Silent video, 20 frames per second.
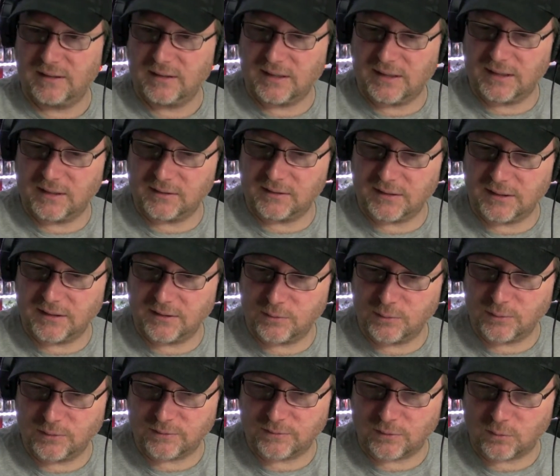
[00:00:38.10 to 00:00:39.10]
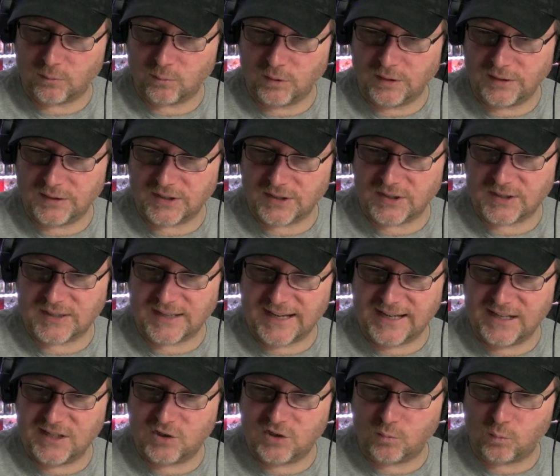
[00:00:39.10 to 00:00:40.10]
I held on to it for one. This is
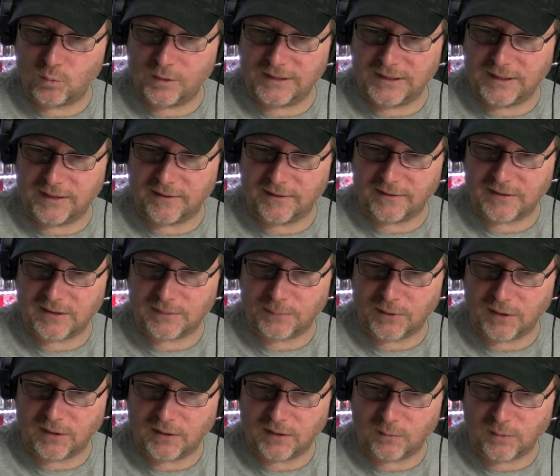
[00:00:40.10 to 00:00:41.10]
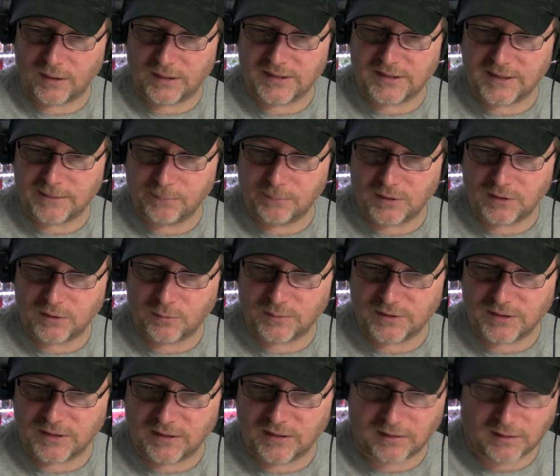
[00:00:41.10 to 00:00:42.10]
aged 1 year. It's a barley wine. It's
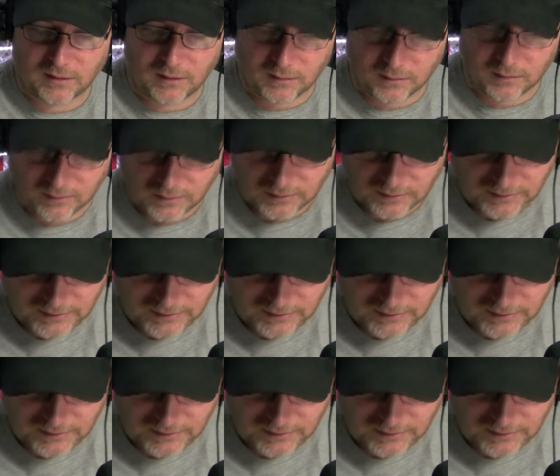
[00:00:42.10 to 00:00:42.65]
10.2% alcohol.